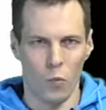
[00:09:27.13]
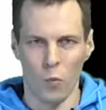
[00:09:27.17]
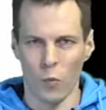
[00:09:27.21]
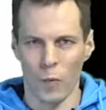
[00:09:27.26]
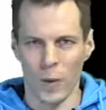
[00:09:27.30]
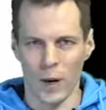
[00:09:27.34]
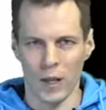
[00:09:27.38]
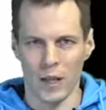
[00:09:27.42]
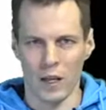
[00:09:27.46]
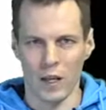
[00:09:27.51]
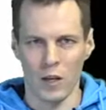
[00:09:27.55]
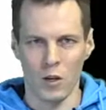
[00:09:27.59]

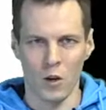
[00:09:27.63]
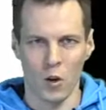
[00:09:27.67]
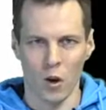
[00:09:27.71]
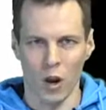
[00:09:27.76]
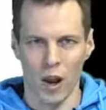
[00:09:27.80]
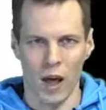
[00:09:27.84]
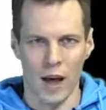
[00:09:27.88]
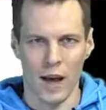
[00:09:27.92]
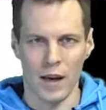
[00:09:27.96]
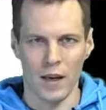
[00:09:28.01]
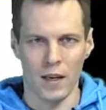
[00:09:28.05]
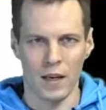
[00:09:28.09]
whether you
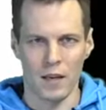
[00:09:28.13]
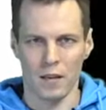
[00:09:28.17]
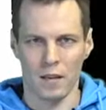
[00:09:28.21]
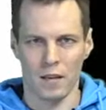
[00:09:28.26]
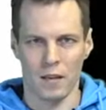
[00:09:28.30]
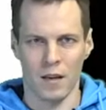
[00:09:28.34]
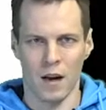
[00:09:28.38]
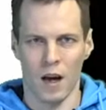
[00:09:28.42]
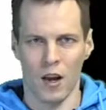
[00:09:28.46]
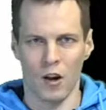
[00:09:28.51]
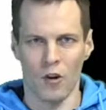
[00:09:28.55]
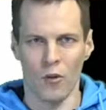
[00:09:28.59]
like
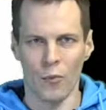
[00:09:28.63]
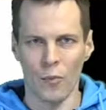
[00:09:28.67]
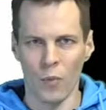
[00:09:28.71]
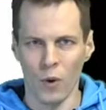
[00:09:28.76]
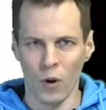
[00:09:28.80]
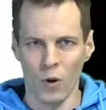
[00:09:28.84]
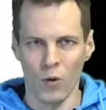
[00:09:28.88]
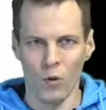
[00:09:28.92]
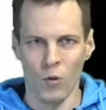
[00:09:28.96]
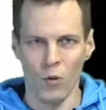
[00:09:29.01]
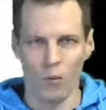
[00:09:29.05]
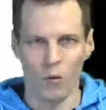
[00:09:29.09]
color
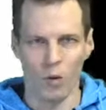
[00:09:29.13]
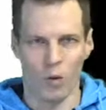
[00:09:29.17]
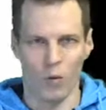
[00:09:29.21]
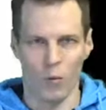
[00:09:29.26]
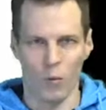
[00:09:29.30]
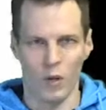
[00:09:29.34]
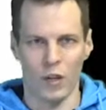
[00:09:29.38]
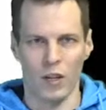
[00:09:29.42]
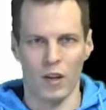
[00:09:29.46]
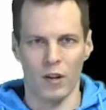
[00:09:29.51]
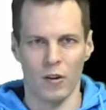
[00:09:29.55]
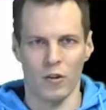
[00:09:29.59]
blue or
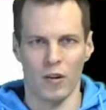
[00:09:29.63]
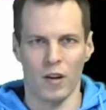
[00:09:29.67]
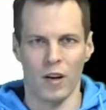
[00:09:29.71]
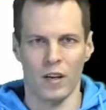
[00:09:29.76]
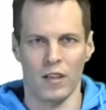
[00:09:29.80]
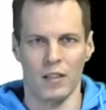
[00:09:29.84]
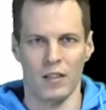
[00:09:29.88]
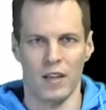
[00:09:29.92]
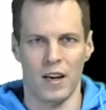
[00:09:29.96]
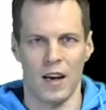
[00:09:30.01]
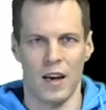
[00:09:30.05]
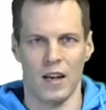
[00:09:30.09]
whether you
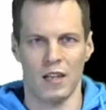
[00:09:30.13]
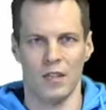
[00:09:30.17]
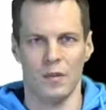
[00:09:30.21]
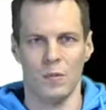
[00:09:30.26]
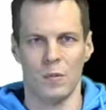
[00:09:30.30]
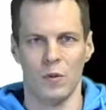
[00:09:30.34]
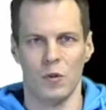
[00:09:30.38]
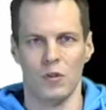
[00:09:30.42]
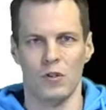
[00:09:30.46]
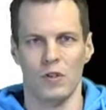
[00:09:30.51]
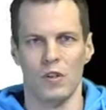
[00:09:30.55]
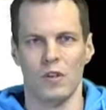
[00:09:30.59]
like jazz
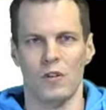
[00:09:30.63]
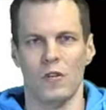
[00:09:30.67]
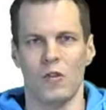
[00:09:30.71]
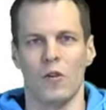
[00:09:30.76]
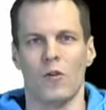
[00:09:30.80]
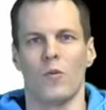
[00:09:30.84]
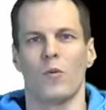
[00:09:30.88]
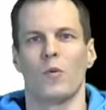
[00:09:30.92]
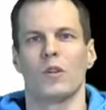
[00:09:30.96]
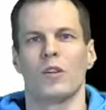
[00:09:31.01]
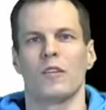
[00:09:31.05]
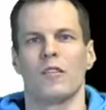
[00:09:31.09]
music
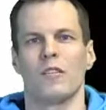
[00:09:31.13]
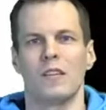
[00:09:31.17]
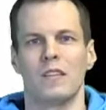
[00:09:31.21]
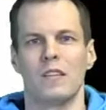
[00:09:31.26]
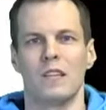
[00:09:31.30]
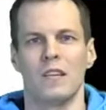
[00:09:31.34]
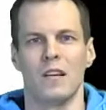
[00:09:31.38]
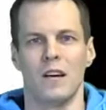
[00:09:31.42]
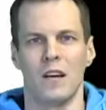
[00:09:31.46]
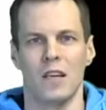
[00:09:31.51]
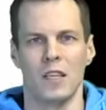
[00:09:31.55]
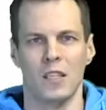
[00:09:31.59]
or whether
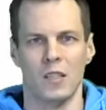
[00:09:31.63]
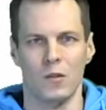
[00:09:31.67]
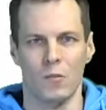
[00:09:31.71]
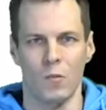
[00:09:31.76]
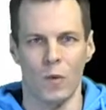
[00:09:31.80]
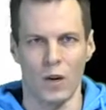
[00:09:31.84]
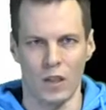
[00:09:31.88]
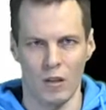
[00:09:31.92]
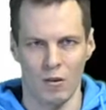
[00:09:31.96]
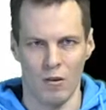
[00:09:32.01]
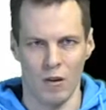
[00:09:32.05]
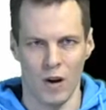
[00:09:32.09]
it's nice
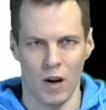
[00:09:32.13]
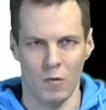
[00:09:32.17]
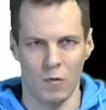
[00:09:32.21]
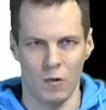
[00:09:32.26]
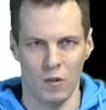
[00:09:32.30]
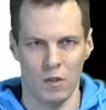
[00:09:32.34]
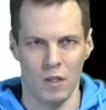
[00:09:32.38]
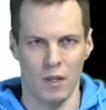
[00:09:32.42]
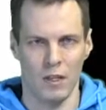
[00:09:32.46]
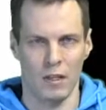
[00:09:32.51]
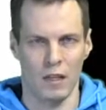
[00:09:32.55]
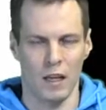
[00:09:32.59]
weather
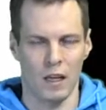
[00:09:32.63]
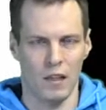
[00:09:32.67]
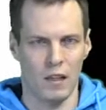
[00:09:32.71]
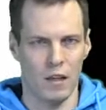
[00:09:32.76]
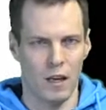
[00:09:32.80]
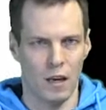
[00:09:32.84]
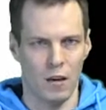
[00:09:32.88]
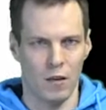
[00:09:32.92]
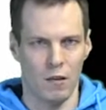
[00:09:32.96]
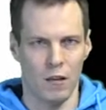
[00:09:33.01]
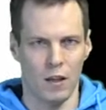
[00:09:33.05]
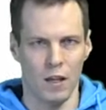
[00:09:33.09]
outside, that
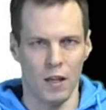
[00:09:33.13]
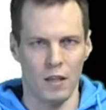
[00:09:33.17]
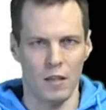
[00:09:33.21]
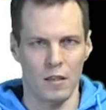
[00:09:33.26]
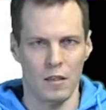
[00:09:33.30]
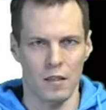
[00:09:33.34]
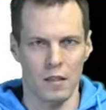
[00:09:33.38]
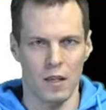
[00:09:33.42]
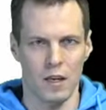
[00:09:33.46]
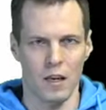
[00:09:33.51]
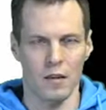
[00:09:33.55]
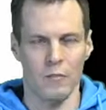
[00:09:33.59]
kind of
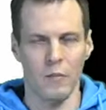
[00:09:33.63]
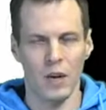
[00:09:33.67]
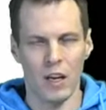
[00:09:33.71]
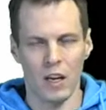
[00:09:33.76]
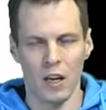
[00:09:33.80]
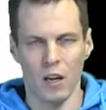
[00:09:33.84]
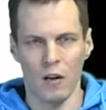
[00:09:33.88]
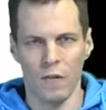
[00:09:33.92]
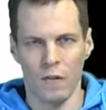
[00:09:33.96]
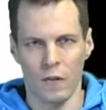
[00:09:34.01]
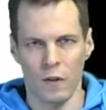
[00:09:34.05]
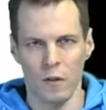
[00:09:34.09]
things, in the
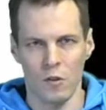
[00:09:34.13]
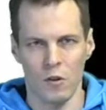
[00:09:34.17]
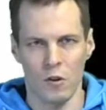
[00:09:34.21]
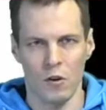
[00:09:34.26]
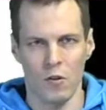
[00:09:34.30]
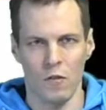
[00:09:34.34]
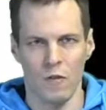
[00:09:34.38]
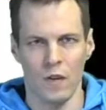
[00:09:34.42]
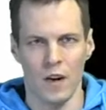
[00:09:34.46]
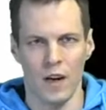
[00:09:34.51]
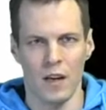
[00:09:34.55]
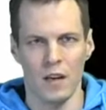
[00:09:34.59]
middle of the
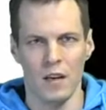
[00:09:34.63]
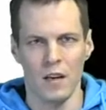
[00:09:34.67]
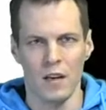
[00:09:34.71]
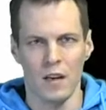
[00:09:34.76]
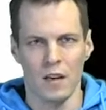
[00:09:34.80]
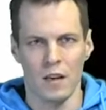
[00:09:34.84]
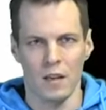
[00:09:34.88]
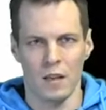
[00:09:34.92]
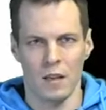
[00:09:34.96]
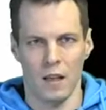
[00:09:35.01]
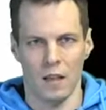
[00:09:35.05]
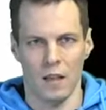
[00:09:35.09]
survey
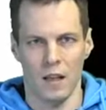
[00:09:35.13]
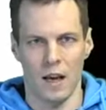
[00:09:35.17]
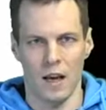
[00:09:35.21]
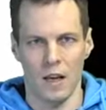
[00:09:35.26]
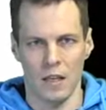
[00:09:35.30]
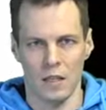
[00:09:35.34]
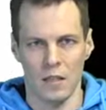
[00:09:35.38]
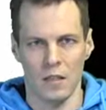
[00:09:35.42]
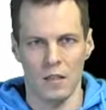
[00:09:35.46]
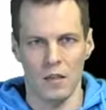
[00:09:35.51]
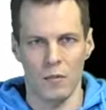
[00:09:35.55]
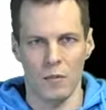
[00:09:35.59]
that
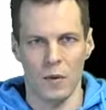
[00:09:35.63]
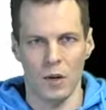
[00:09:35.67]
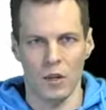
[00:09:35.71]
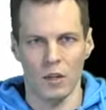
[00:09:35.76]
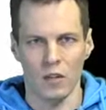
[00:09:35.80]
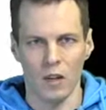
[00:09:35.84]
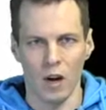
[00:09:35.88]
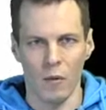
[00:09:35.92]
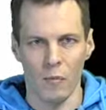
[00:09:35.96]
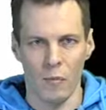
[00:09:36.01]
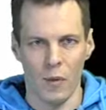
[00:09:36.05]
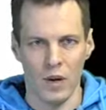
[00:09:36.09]
asks about
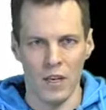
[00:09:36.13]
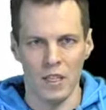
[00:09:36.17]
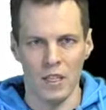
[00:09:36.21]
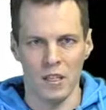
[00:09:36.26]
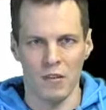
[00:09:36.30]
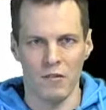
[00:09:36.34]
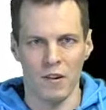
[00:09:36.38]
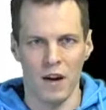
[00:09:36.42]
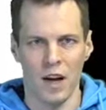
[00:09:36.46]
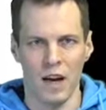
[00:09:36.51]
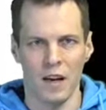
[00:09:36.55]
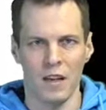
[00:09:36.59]
company
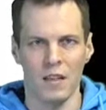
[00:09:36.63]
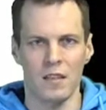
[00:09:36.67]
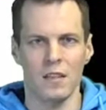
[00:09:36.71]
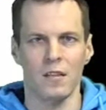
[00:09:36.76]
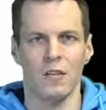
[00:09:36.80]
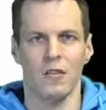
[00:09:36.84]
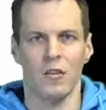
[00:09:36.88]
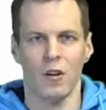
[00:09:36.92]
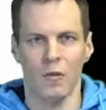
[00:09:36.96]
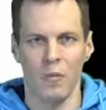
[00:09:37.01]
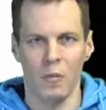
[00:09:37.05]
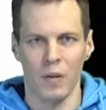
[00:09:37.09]
strategy
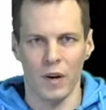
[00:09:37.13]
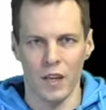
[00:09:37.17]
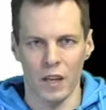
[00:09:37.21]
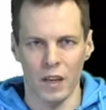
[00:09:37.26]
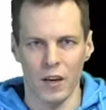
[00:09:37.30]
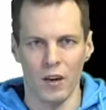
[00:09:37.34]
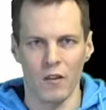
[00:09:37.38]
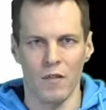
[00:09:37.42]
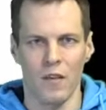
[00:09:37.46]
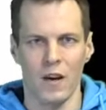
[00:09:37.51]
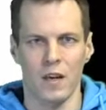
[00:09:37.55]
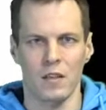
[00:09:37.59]
or company
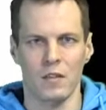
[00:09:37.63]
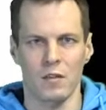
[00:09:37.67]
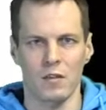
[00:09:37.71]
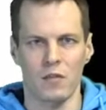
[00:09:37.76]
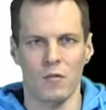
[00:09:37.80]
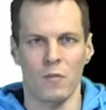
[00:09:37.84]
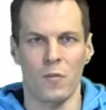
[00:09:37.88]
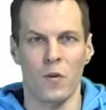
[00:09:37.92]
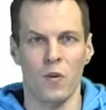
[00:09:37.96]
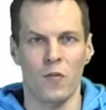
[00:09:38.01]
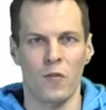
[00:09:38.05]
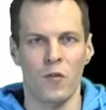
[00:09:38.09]
innovations
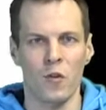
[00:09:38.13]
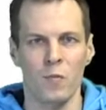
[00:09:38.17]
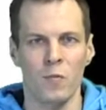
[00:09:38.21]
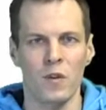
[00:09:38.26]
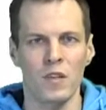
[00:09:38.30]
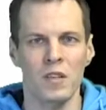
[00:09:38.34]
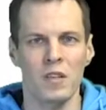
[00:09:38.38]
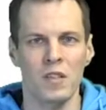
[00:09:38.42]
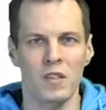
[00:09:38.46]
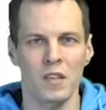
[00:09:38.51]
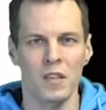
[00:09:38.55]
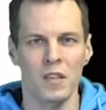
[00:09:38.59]
or
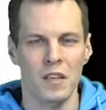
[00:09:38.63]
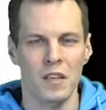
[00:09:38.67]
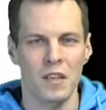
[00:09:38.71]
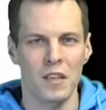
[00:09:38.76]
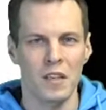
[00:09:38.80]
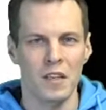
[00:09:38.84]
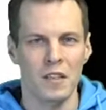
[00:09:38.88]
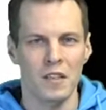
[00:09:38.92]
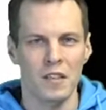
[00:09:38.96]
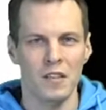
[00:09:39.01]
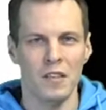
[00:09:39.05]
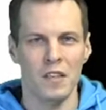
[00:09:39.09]
performance,
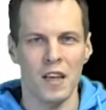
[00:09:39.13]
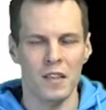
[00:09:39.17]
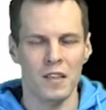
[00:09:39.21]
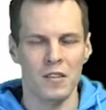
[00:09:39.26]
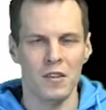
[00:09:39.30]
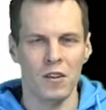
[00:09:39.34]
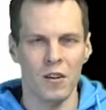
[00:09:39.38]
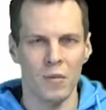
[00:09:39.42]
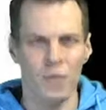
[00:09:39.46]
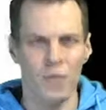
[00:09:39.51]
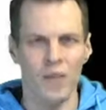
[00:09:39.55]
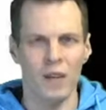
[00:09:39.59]
that's
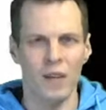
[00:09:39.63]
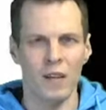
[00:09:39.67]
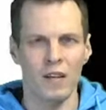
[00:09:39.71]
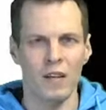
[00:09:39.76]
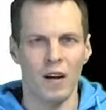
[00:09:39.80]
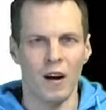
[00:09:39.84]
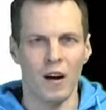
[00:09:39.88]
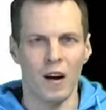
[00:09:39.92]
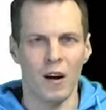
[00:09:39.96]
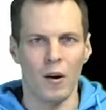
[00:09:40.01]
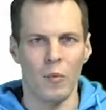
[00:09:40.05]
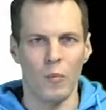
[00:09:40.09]
going to be
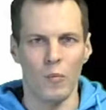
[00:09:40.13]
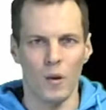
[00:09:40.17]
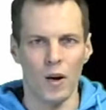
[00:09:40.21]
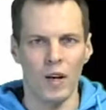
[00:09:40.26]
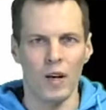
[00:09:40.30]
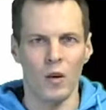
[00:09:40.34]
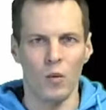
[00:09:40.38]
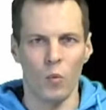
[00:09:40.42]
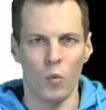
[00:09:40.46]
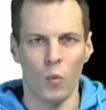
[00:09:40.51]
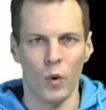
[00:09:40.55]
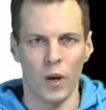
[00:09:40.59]

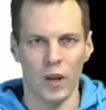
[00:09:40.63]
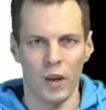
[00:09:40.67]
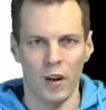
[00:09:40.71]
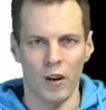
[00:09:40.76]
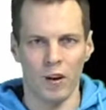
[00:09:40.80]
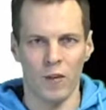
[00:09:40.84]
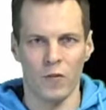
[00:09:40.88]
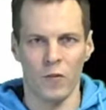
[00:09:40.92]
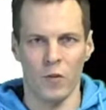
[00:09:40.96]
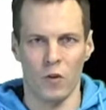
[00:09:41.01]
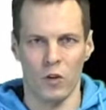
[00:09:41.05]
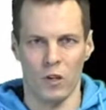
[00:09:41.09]
pretty
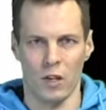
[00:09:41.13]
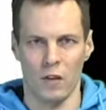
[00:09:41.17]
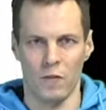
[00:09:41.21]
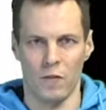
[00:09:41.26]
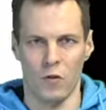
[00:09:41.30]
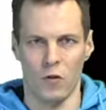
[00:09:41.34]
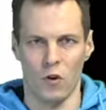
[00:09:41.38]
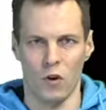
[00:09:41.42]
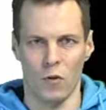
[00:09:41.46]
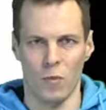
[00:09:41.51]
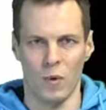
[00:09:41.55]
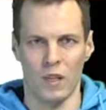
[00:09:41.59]
weird for the
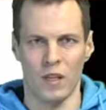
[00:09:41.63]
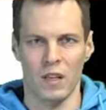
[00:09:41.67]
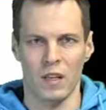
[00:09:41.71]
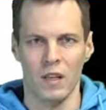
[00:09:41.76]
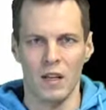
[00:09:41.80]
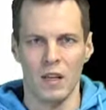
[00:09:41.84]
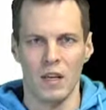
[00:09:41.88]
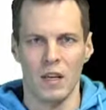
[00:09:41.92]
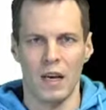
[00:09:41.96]
informant.